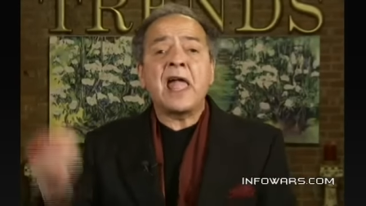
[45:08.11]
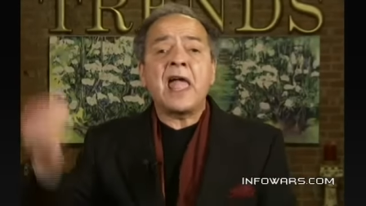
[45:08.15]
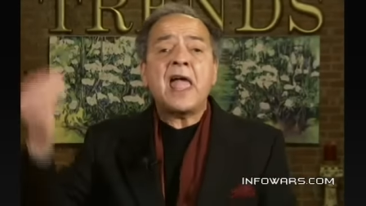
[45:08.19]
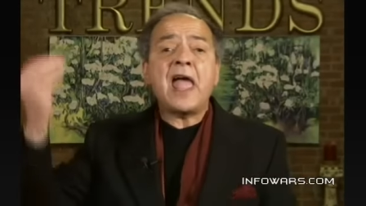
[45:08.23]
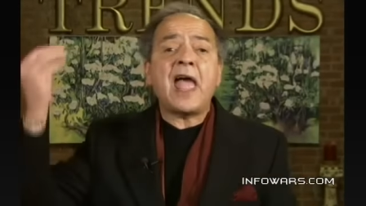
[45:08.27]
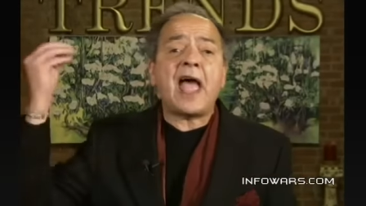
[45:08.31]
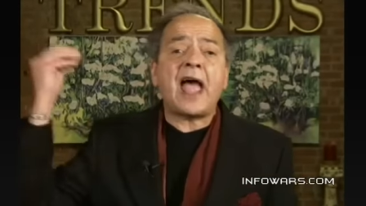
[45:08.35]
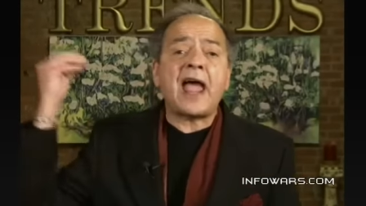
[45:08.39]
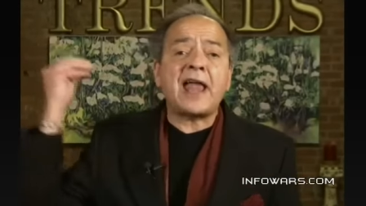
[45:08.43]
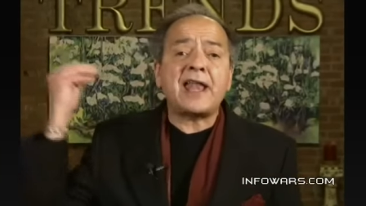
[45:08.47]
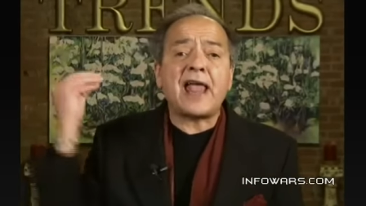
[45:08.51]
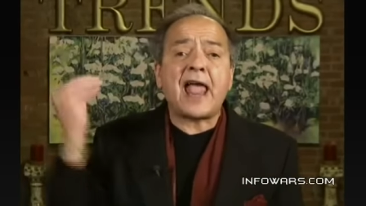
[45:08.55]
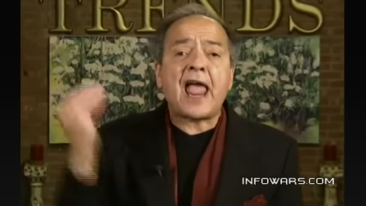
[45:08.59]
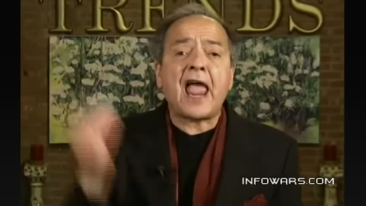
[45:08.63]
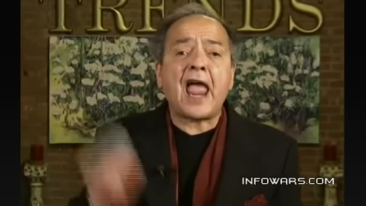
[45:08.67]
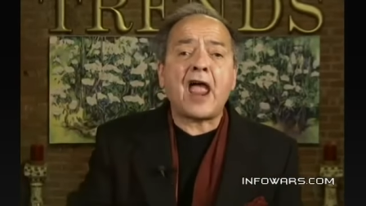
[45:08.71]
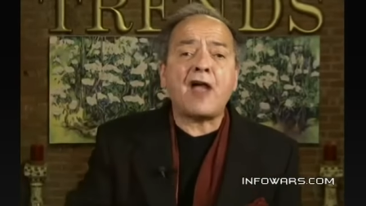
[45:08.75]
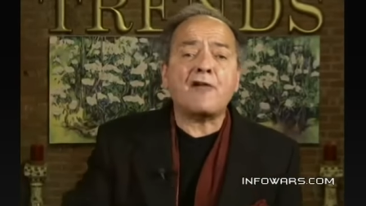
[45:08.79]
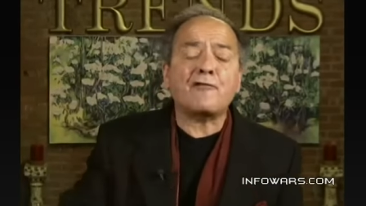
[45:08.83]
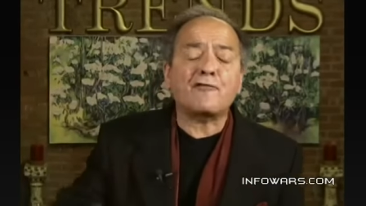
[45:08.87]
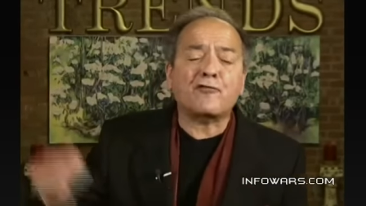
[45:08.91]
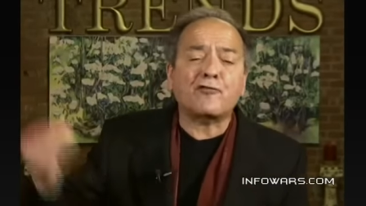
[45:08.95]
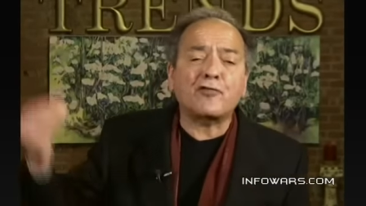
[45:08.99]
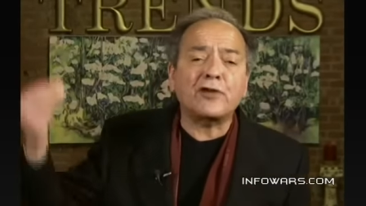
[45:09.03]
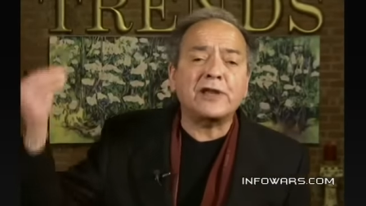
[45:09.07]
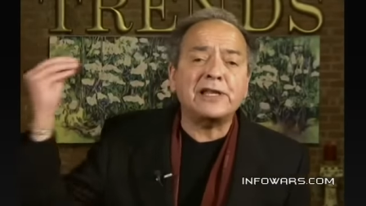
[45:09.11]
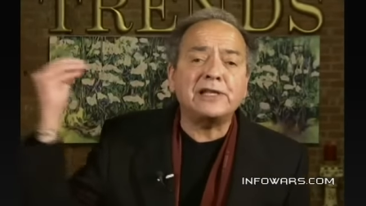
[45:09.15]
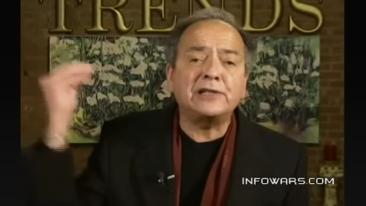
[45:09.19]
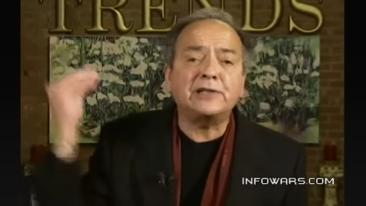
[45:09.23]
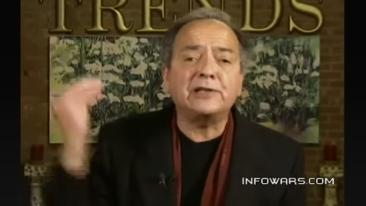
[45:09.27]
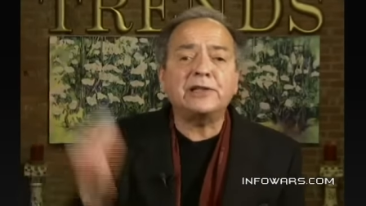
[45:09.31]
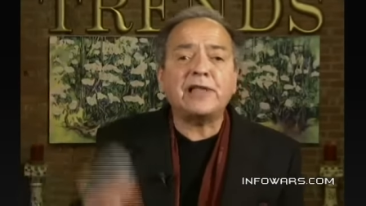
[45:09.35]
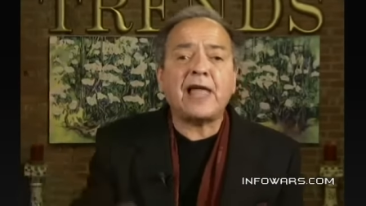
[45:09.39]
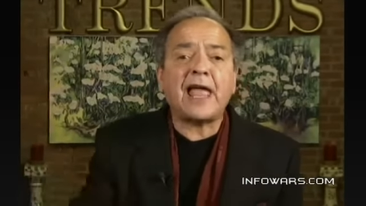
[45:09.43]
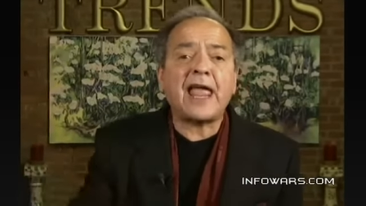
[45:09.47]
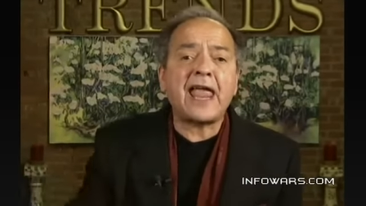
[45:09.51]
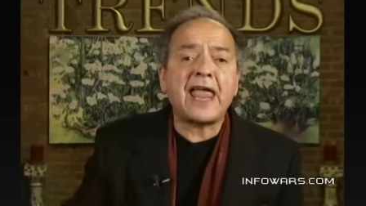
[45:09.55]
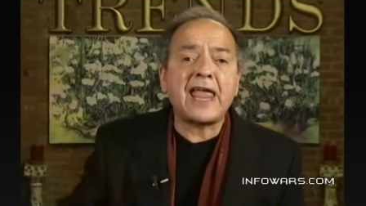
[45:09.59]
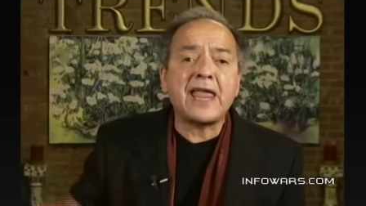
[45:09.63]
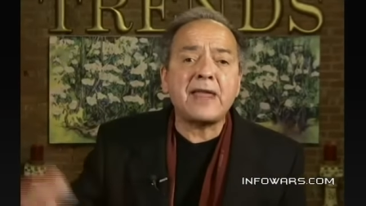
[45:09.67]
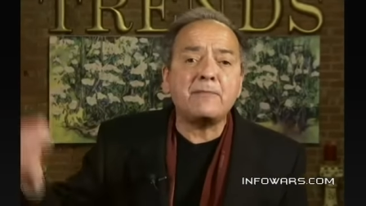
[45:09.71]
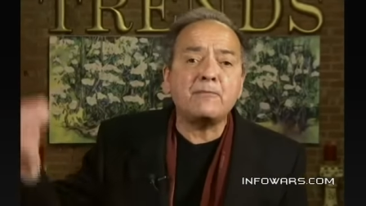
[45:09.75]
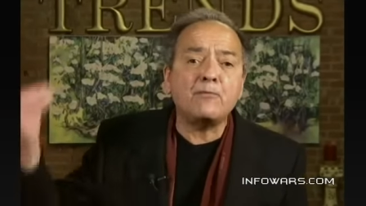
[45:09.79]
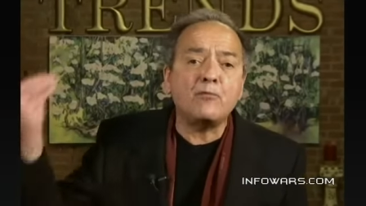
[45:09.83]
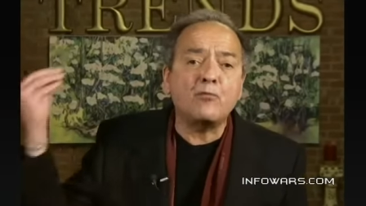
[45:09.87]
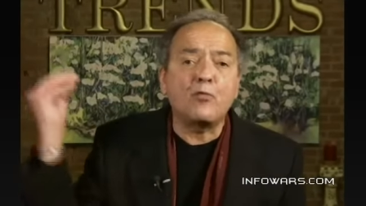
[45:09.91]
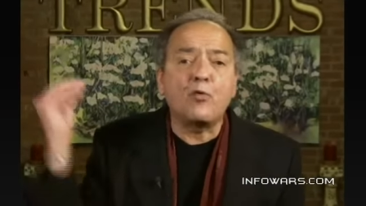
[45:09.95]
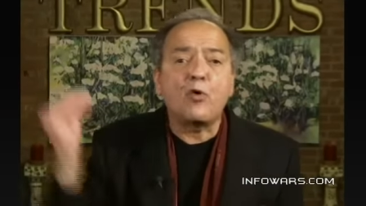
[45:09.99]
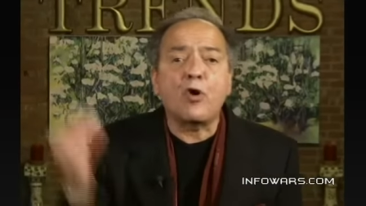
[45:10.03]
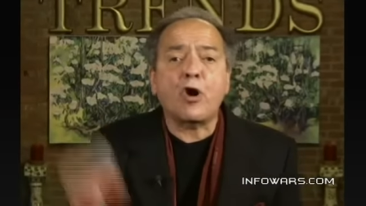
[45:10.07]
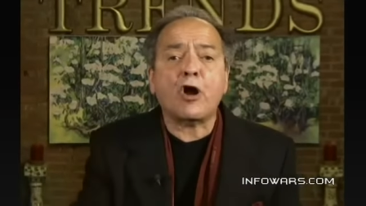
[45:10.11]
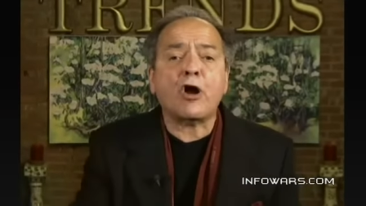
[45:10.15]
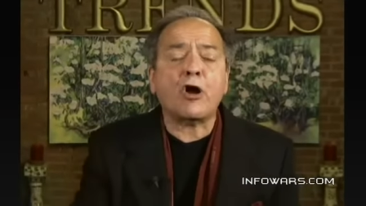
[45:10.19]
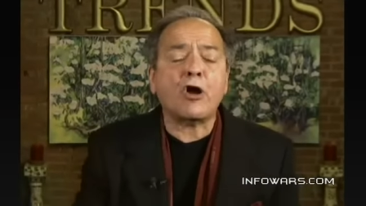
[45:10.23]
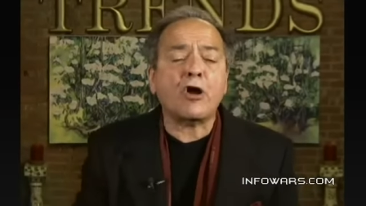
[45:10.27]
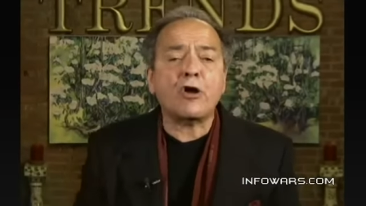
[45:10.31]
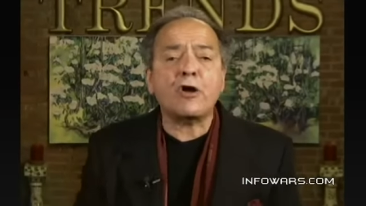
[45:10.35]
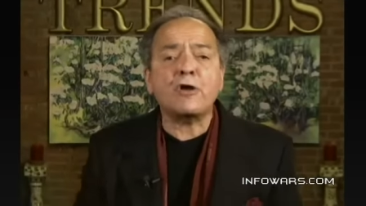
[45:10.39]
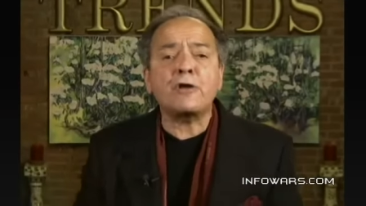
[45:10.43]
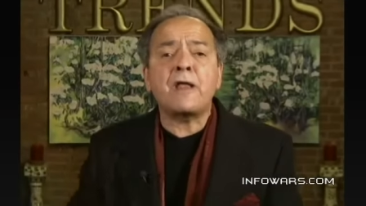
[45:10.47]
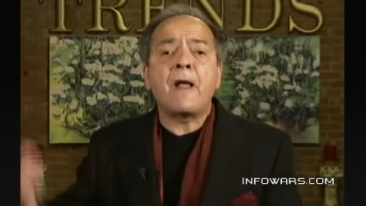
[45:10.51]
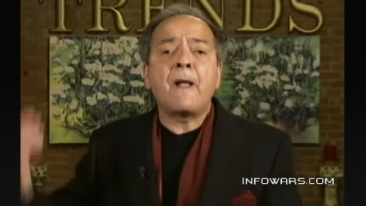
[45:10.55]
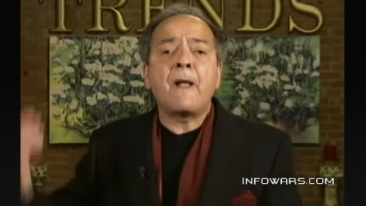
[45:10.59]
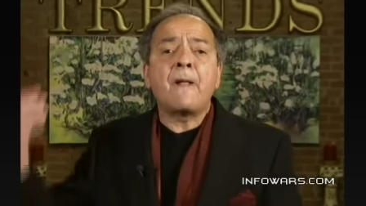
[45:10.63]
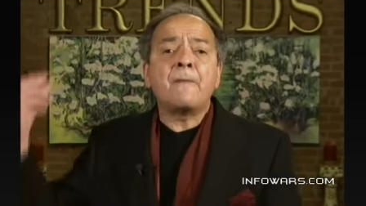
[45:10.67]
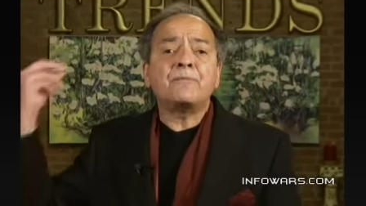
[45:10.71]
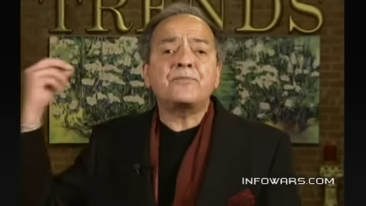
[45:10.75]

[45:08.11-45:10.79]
at every lame word